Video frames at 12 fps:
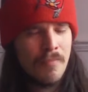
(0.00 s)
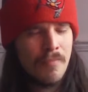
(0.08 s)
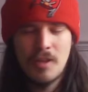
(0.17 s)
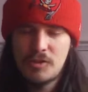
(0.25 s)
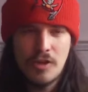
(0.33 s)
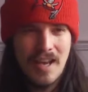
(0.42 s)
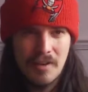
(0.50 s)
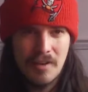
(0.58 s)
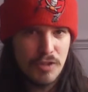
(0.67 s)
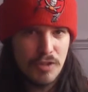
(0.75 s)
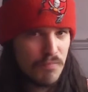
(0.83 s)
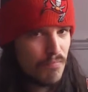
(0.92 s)
should
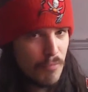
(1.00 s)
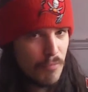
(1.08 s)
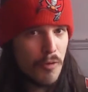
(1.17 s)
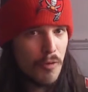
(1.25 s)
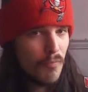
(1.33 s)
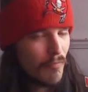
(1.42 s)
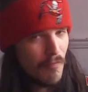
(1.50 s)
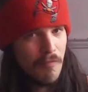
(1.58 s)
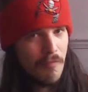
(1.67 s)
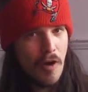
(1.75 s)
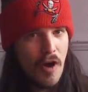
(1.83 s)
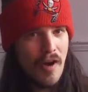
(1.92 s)
Adams go
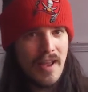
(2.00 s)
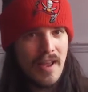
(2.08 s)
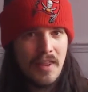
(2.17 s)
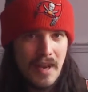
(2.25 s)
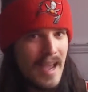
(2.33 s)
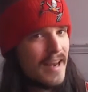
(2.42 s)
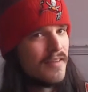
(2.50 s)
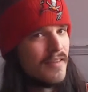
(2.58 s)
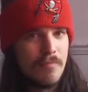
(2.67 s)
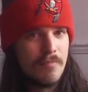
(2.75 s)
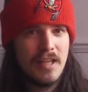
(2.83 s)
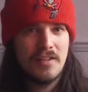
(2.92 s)
far higher than that, and
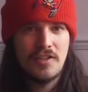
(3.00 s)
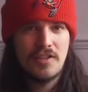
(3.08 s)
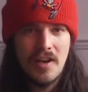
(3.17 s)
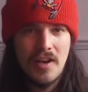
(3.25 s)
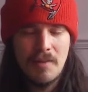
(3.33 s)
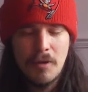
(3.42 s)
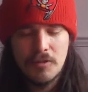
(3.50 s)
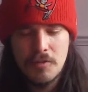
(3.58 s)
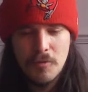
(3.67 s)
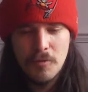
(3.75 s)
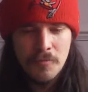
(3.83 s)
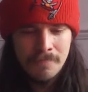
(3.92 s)
it's certainly
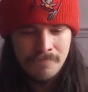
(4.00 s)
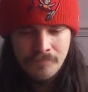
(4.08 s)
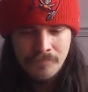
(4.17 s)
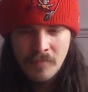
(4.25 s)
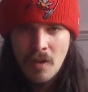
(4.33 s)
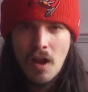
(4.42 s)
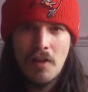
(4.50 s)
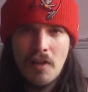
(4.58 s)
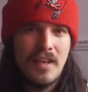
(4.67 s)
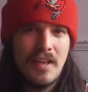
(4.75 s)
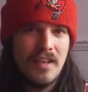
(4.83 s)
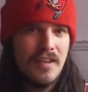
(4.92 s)
possible, I
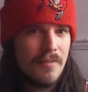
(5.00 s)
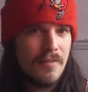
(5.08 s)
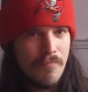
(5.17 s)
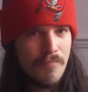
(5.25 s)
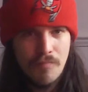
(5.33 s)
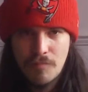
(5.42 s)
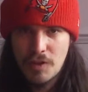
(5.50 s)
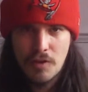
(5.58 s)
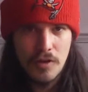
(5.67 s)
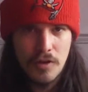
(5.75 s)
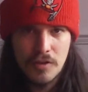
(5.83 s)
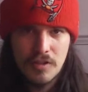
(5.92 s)
think you
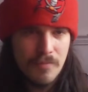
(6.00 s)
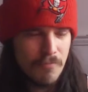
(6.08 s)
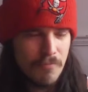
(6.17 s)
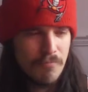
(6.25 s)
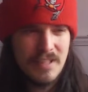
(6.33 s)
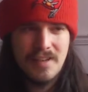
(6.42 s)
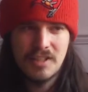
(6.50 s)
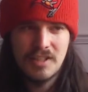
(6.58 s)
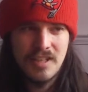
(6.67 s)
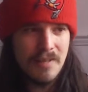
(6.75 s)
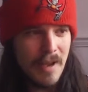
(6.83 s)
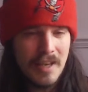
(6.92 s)
could
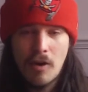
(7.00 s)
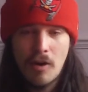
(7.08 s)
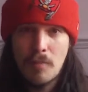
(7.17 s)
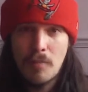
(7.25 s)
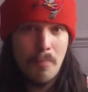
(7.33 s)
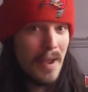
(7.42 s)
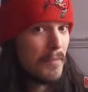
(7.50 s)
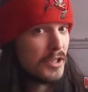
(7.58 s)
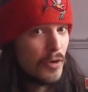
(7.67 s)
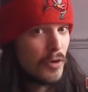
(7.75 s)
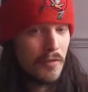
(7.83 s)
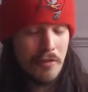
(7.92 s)
potentially make an argument maybe
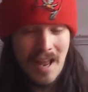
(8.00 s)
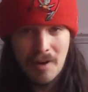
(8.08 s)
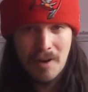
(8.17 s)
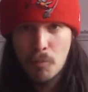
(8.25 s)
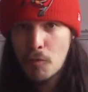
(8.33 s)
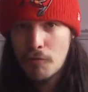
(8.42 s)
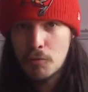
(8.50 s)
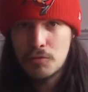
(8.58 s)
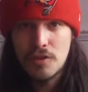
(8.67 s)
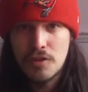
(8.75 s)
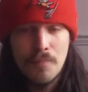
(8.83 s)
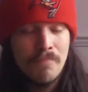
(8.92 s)
Jonathan Allen will fall
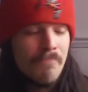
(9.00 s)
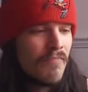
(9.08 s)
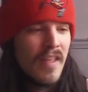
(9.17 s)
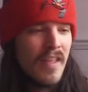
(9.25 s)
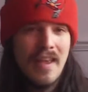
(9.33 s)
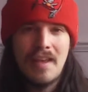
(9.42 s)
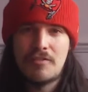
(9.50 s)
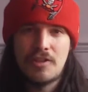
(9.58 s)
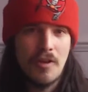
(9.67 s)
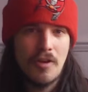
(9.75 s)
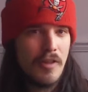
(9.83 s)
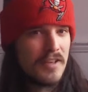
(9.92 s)
to them. If
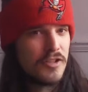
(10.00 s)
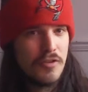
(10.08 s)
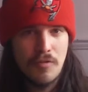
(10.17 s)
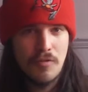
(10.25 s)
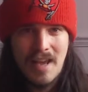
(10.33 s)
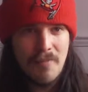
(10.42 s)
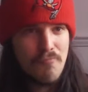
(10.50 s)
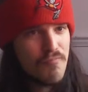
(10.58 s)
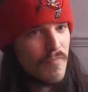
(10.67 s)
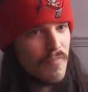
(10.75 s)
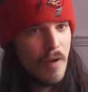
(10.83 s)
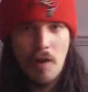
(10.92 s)
so, they should do that.
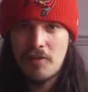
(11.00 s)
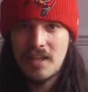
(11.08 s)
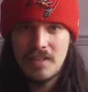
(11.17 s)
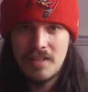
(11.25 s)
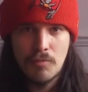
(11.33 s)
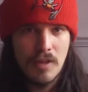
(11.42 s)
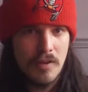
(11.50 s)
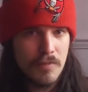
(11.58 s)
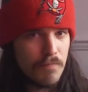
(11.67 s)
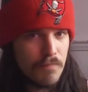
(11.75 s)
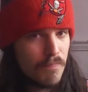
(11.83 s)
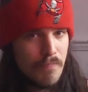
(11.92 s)
I think he's one of the
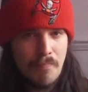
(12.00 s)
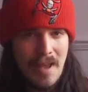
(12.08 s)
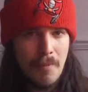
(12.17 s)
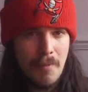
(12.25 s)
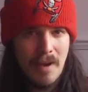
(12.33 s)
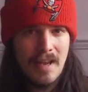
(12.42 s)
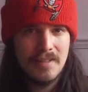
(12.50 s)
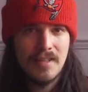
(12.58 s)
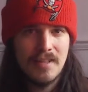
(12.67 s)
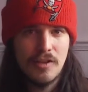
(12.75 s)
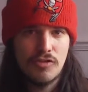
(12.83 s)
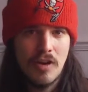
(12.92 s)
better players
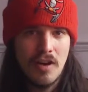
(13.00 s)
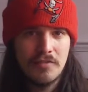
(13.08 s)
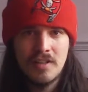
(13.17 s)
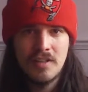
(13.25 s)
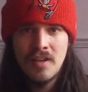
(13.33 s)
in the draft.